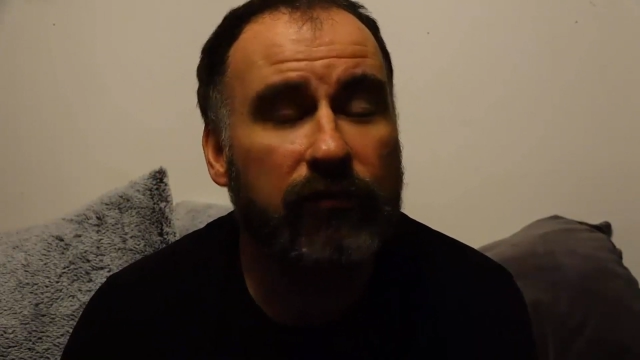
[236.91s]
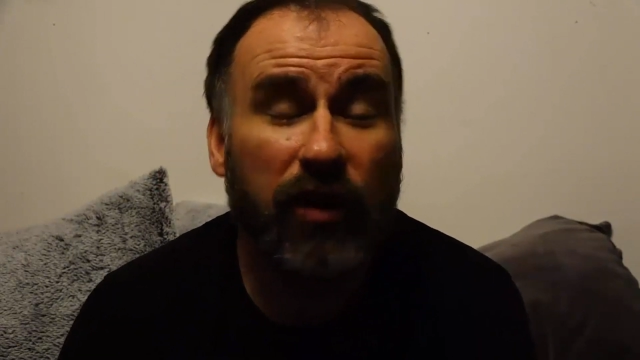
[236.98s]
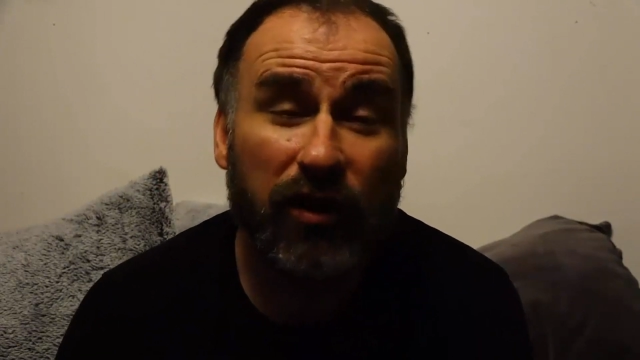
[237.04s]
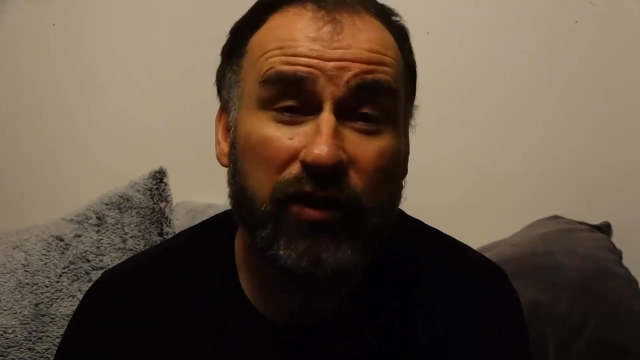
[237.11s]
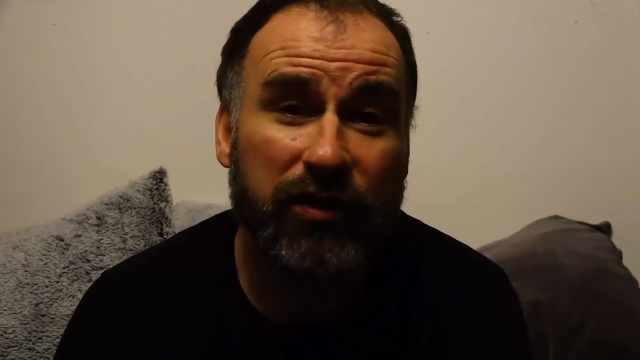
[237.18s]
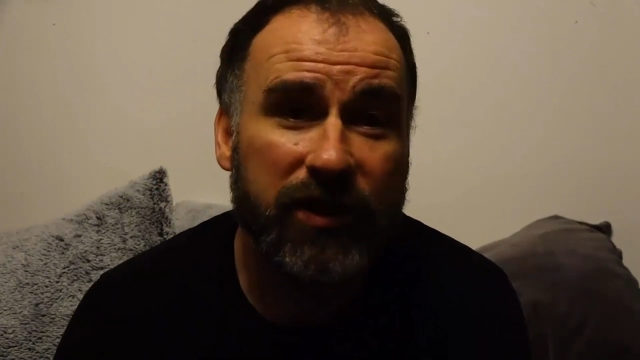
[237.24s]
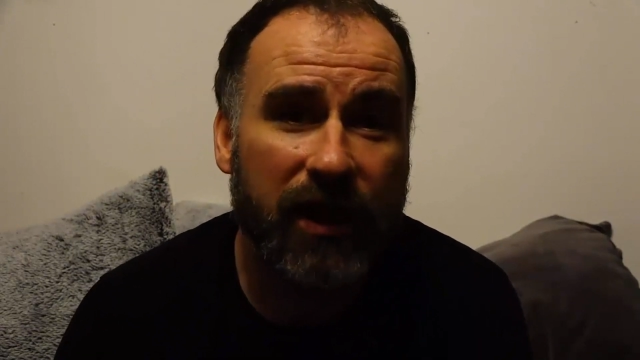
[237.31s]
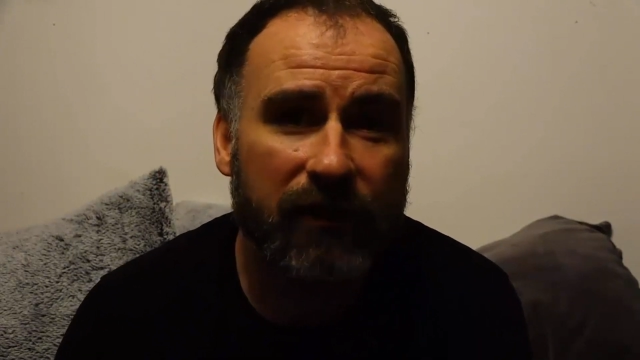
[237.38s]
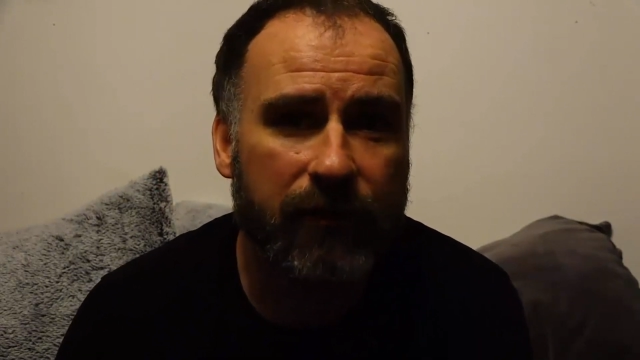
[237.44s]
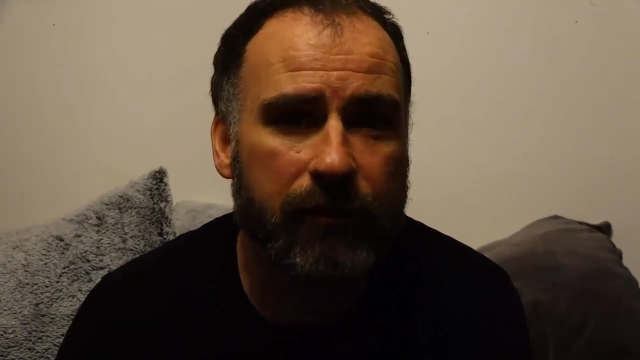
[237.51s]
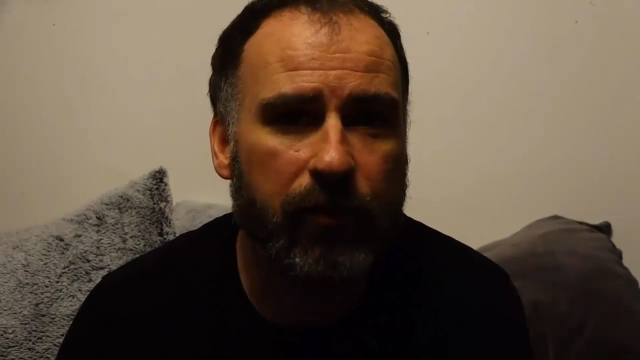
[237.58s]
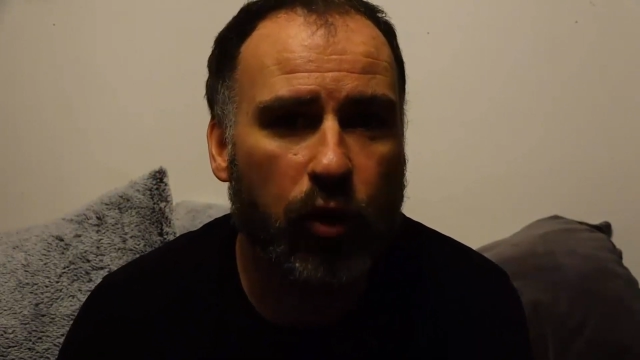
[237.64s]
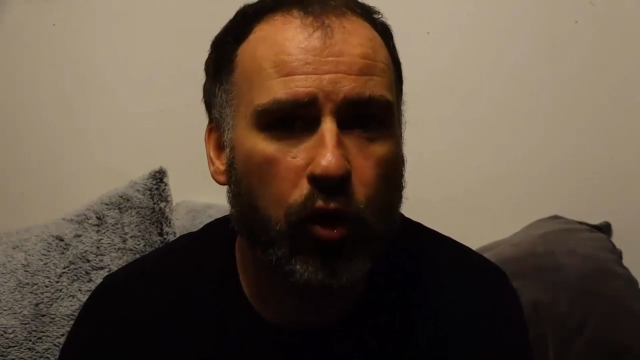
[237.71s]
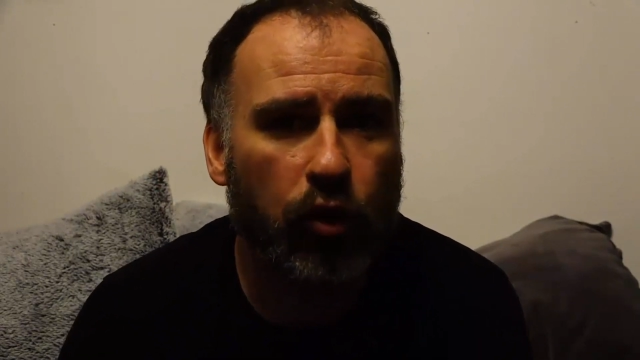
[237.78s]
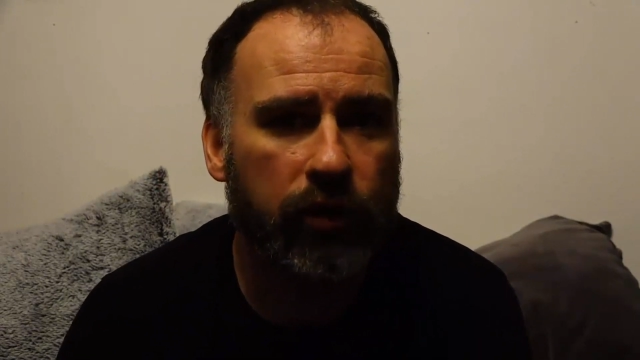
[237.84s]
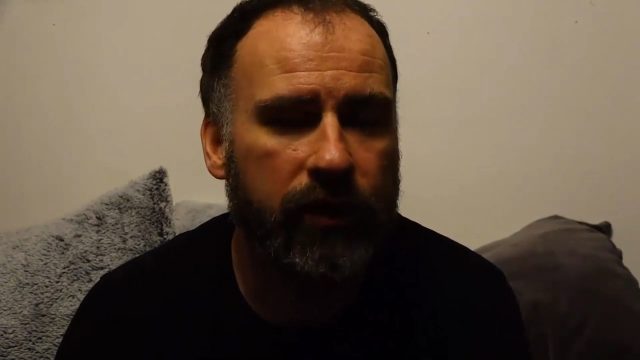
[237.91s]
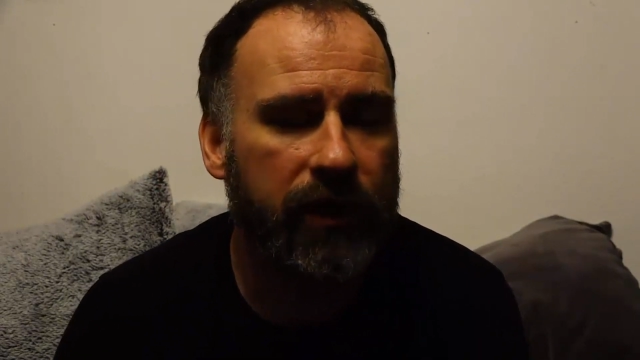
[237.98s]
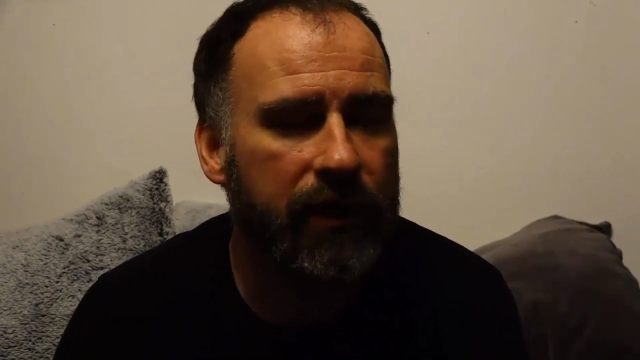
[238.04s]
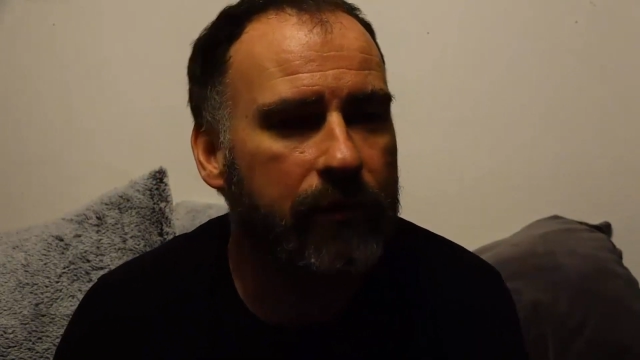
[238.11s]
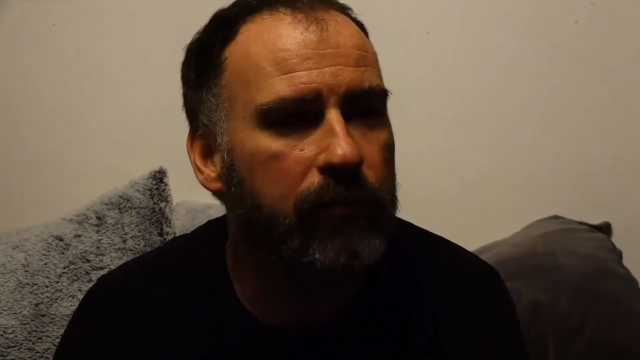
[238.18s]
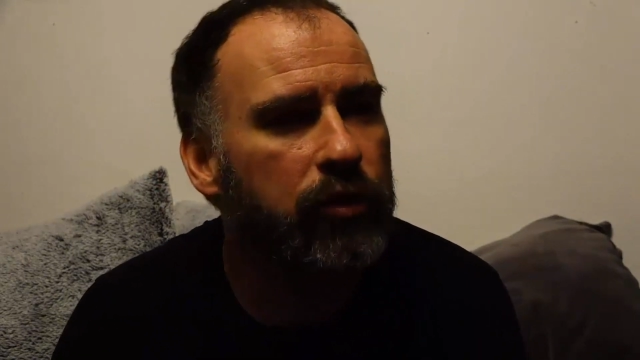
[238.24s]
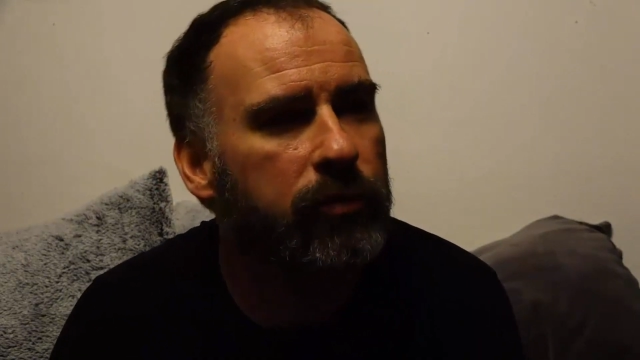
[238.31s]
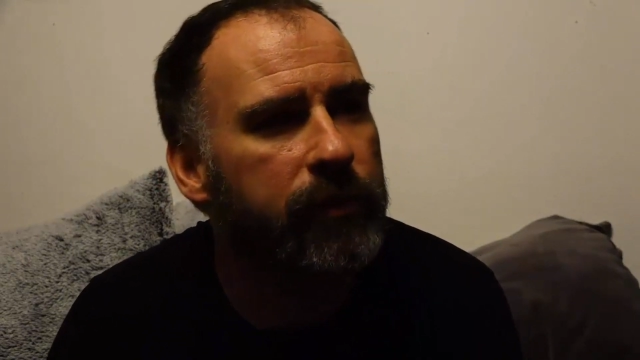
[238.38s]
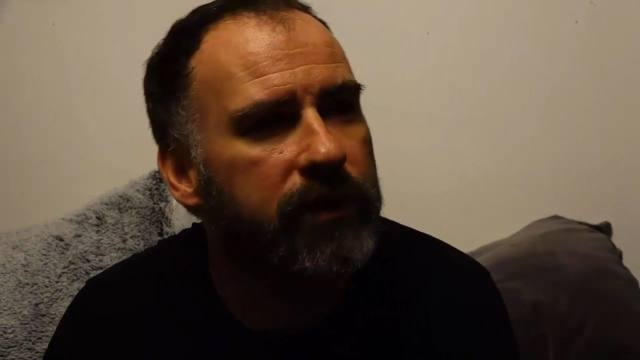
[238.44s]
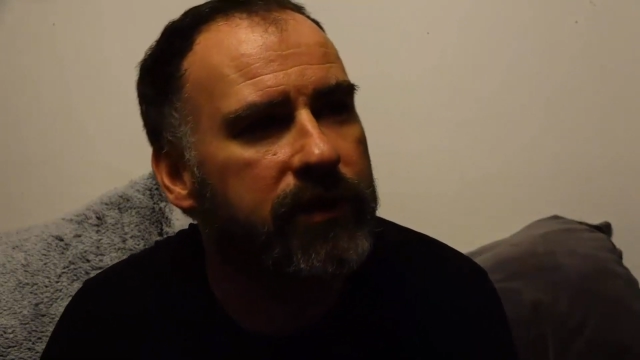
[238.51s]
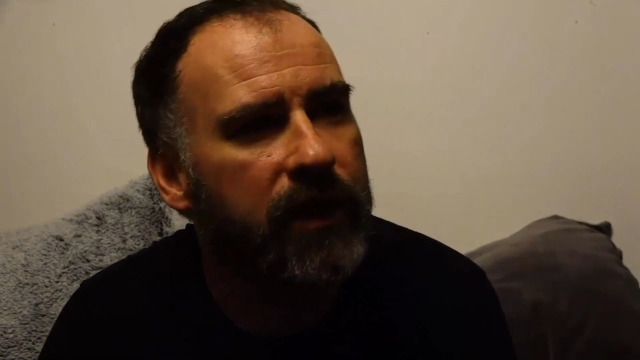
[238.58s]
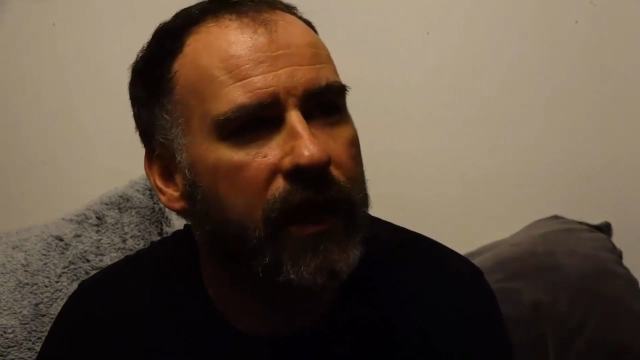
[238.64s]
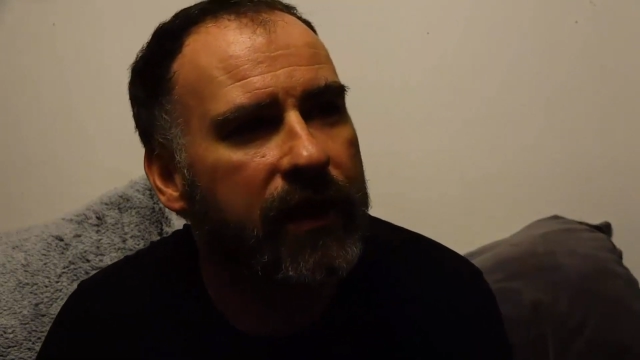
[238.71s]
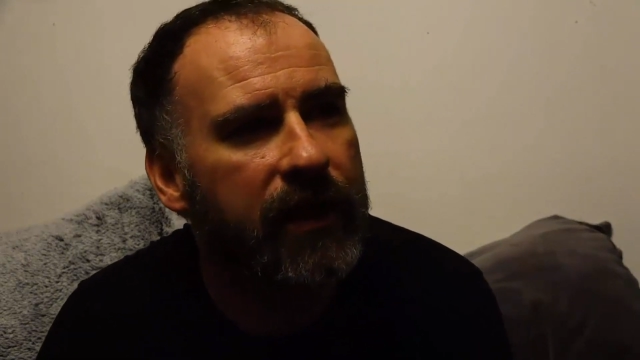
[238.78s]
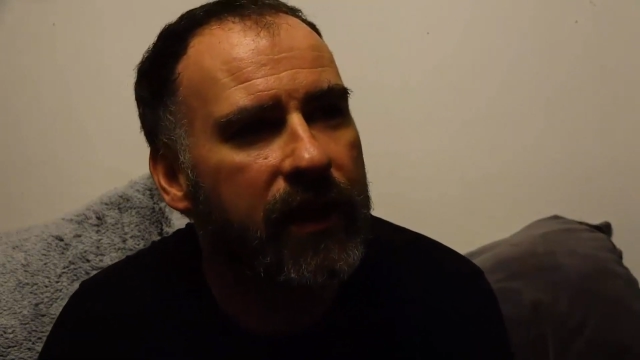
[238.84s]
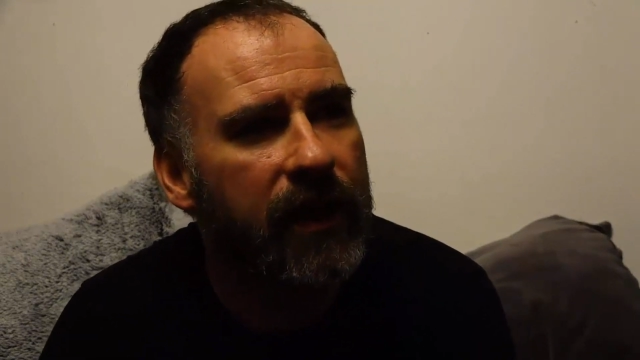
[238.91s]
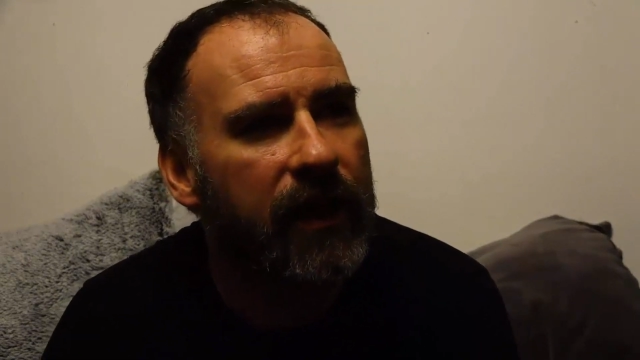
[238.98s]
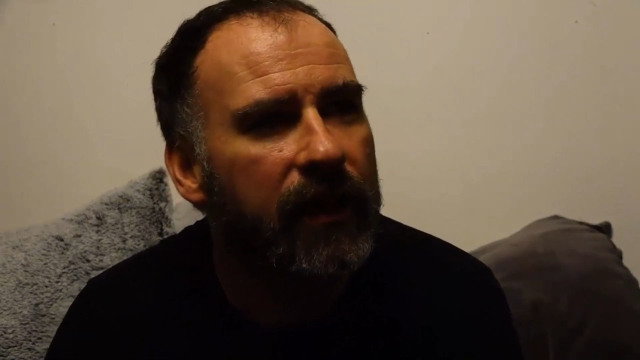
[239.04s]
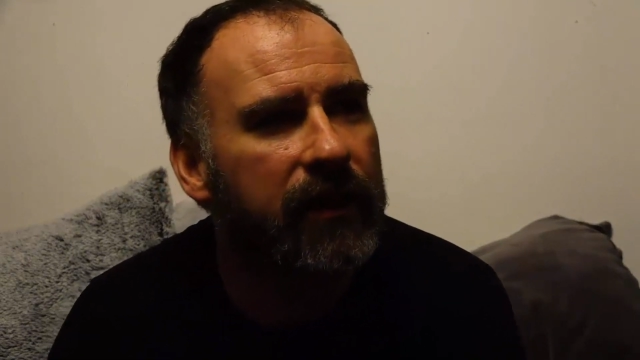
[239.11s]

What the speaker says: rather self-importantly, it must be said,